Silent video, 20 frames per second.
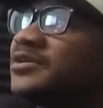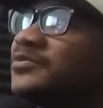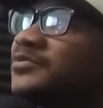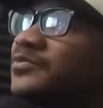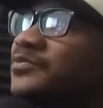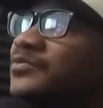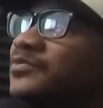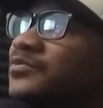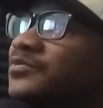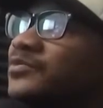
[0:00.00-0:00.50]

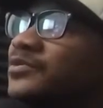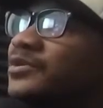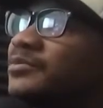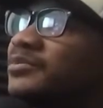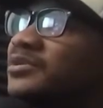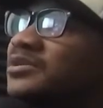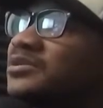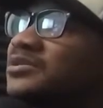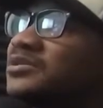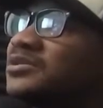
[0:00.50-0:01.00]
would have
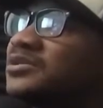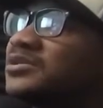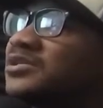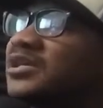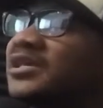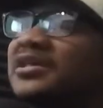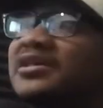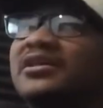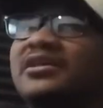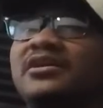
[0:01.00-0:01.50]
been it
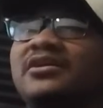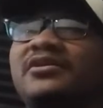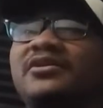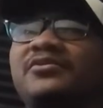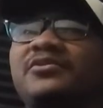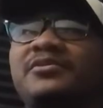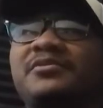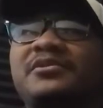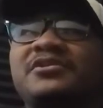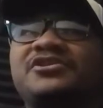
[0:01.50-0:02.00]
would
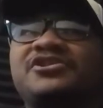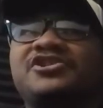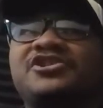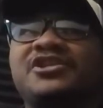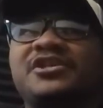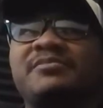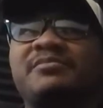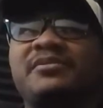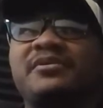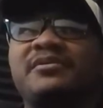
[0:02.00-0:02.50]
have been
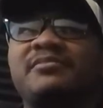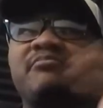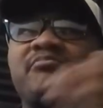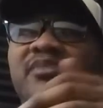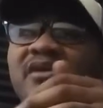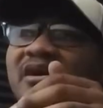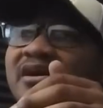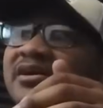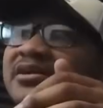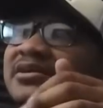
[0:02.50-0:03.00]
cheaper,
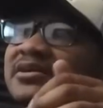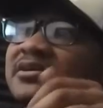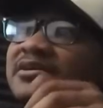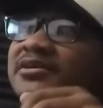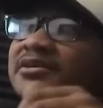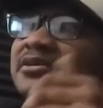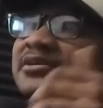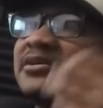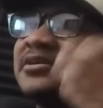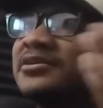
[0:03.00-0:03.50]
but
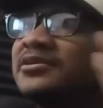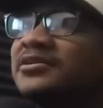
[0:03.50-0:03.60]
so